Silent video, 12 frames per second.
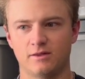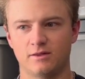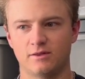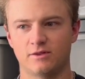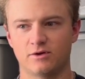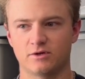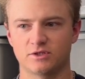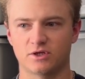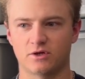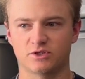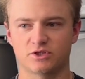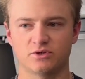there's
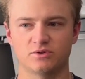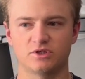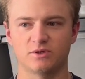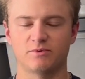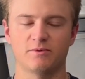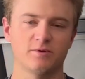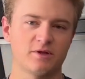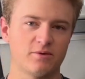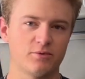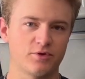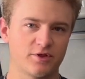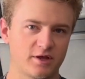also some people that
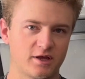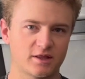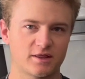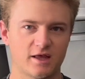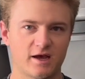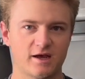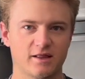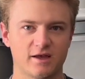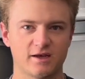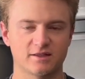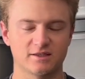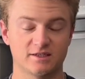will think that
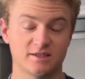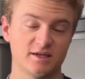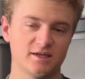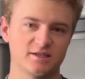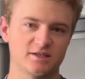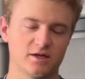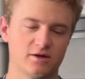like the snakes